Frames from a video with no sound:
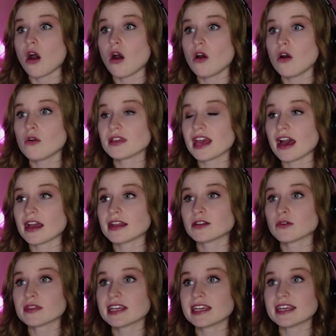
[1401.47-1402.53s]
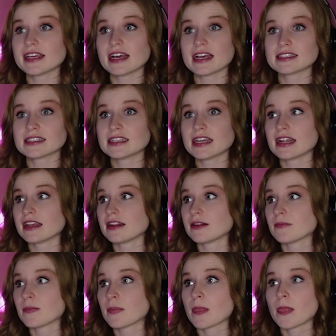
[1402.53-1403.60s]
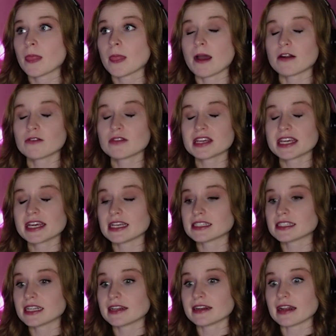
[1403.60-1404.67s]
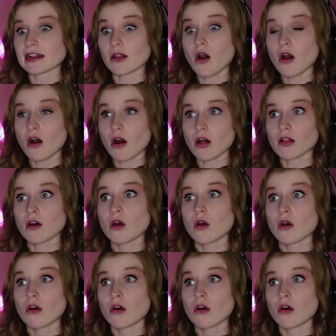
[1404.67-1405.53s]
Oh yeah. I don't think he hesitated. I don't think he hesitated at all.